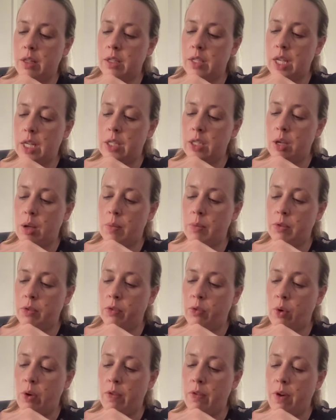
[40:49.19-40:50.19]
set up to
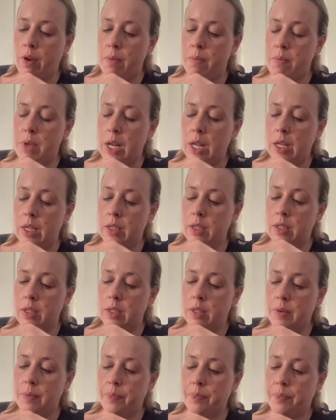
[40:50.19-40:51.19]
45 minutes,